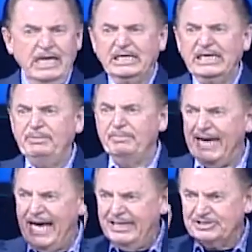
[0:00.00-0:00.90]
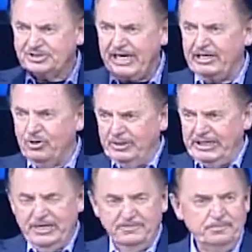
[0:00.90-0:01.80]
Keep your mind stayed on
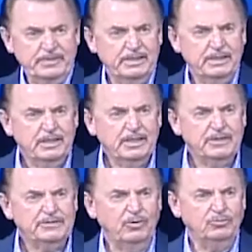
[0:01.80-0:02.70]
him. Don't